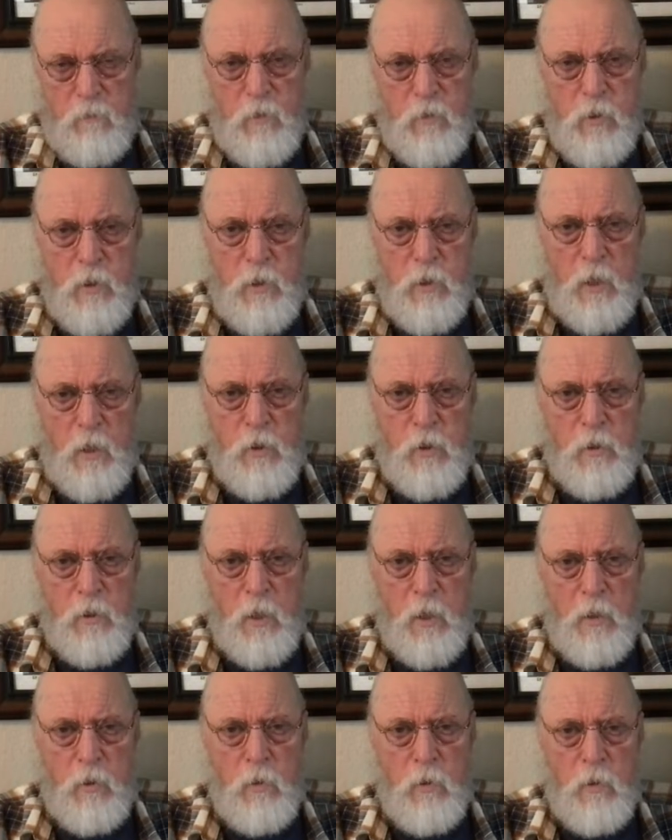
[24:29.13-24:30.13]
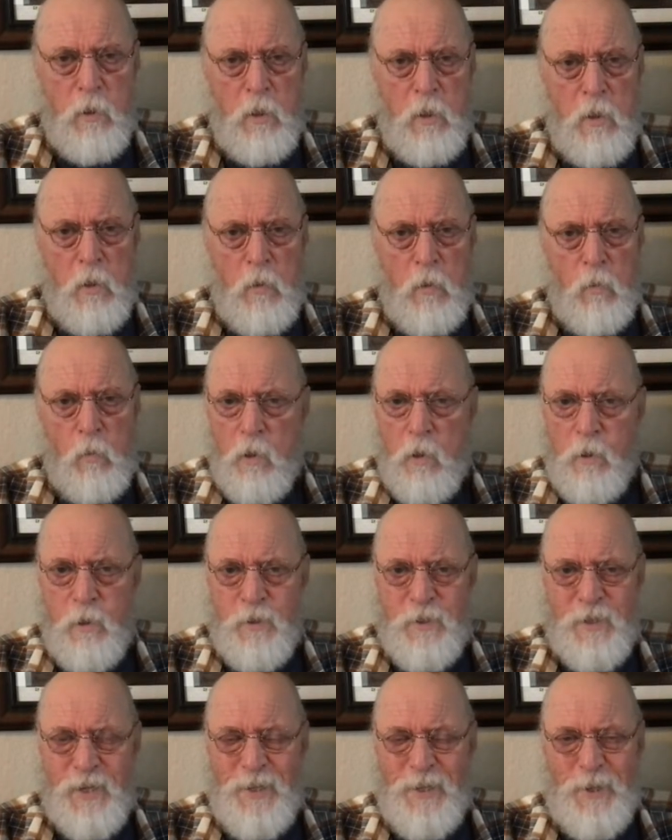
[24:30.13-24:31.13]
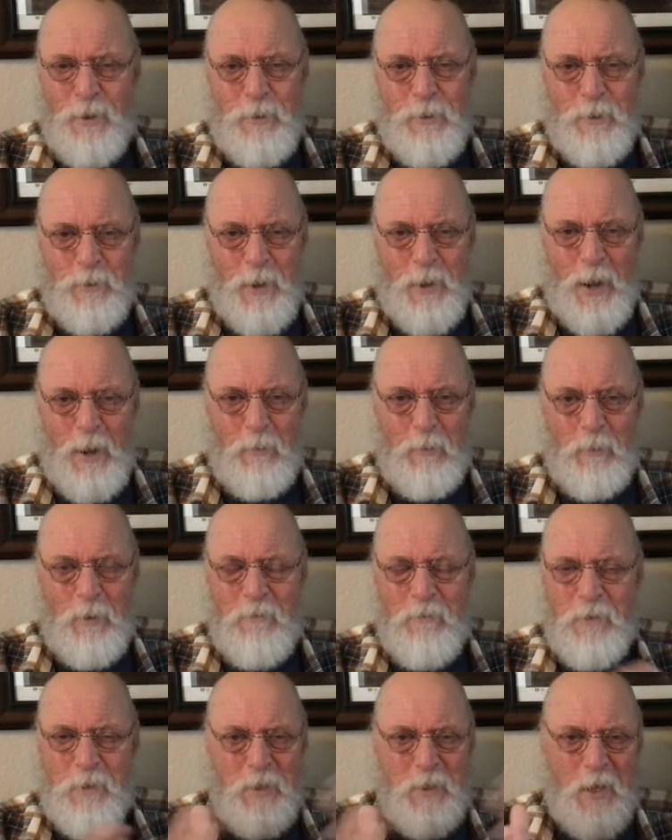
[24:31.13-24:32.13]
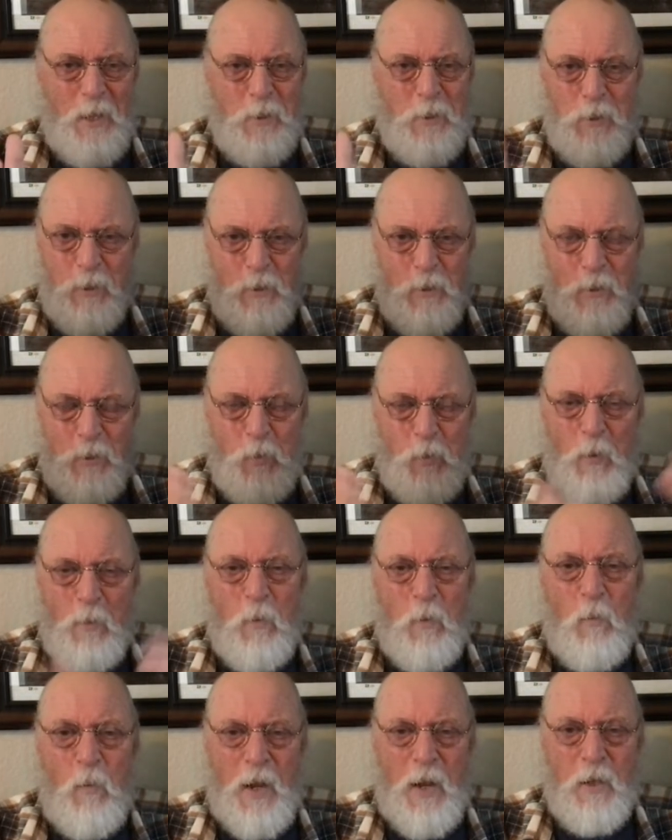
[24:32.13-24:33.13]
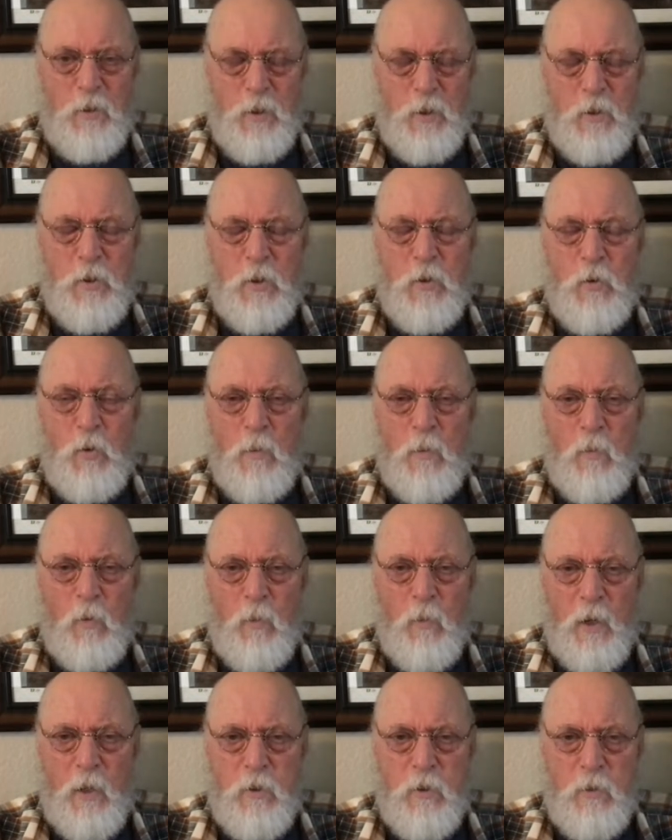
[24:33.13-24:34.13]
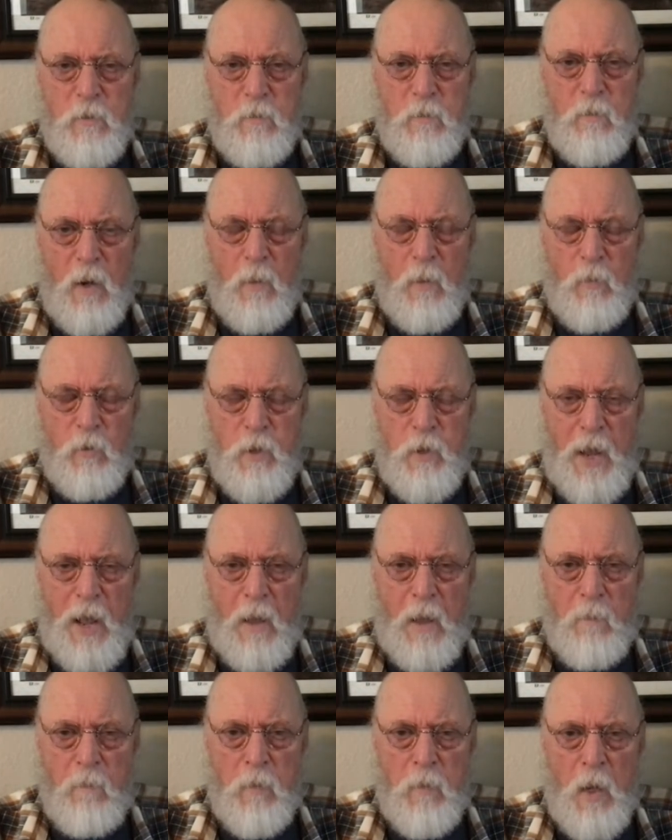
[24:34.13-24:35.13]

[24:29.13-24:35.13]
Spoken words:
visitation schedule, we're going to say, no, they're not. We've assessed it's normal range. It's a normal range mom or dad.